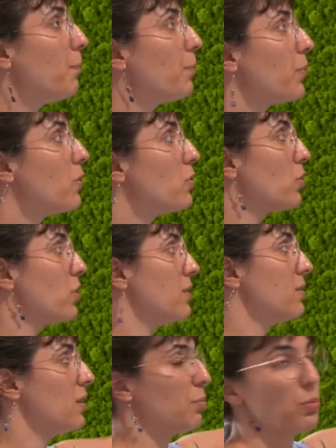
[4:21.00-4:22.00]
So this is
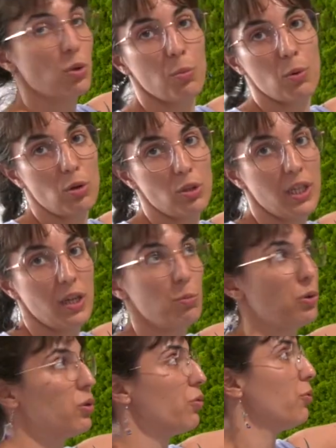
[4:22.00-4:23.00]
the topological
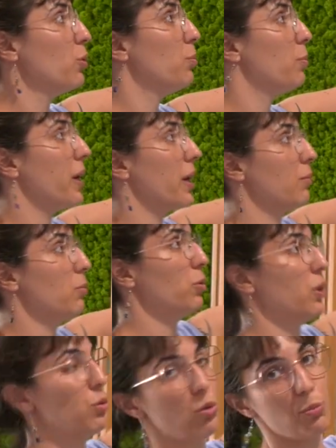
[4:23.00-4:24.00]
point of view, but I'm
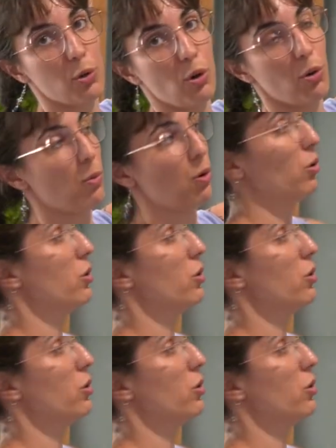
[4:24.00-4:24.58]
doing group cohomology.